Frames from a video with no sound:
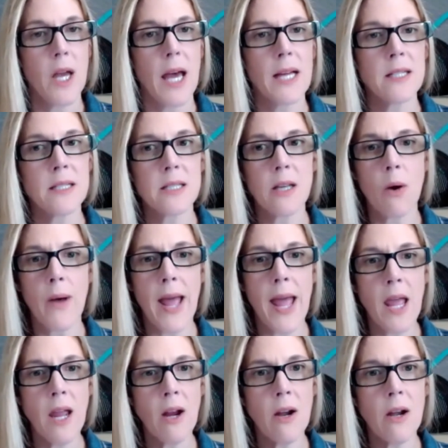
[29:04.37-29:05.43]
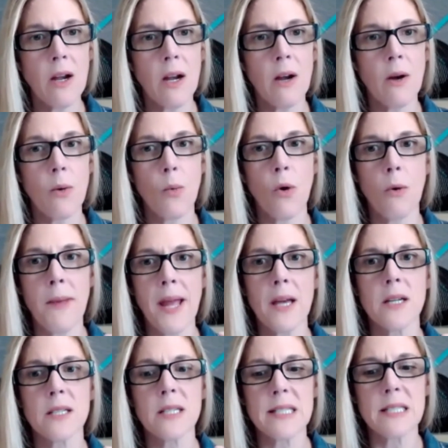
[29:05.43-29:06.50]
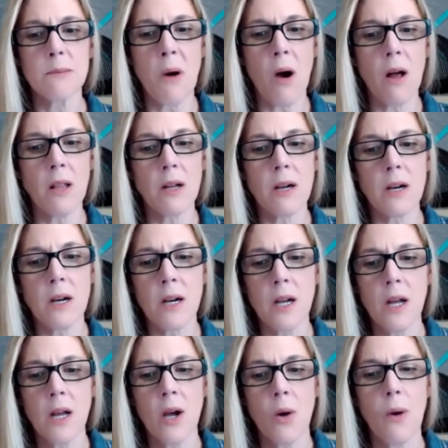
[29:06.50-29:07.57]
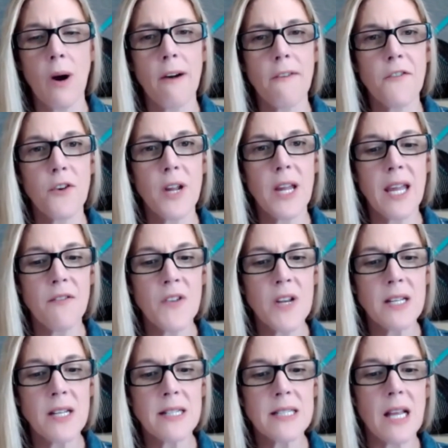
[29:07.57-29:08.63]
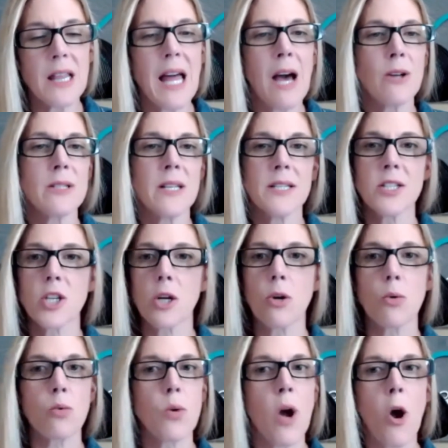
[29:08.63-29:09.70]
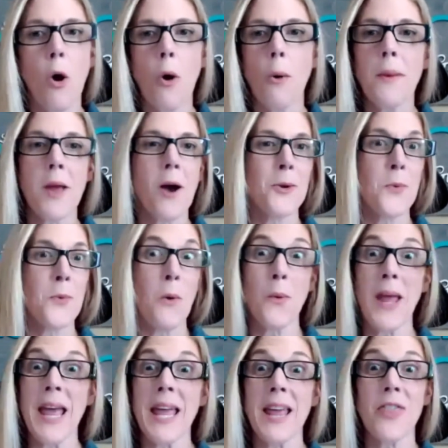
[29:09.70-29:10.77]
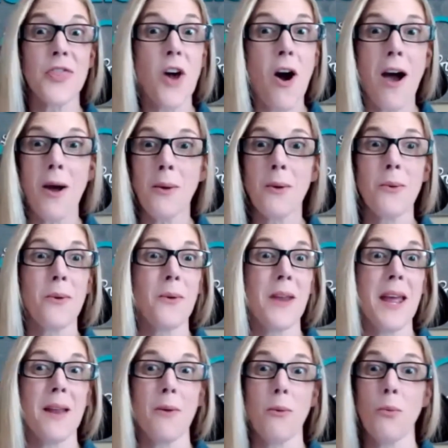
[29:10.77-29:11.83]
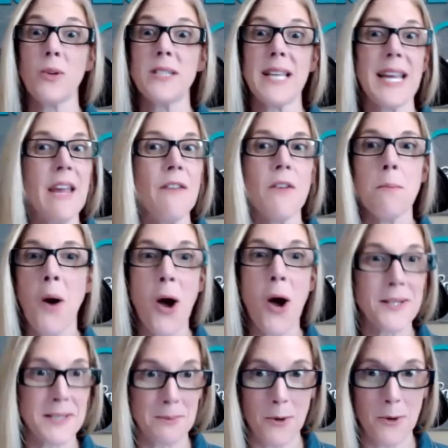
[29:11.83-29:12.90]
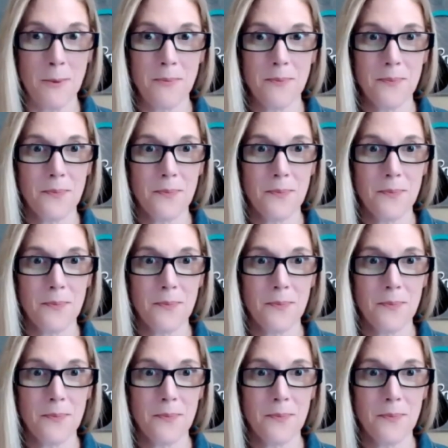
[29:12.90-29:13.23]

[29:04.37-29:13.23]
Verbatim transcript: And so, anger will make us smaller while forgiveness allows us to grow beyond what we thought was even possible.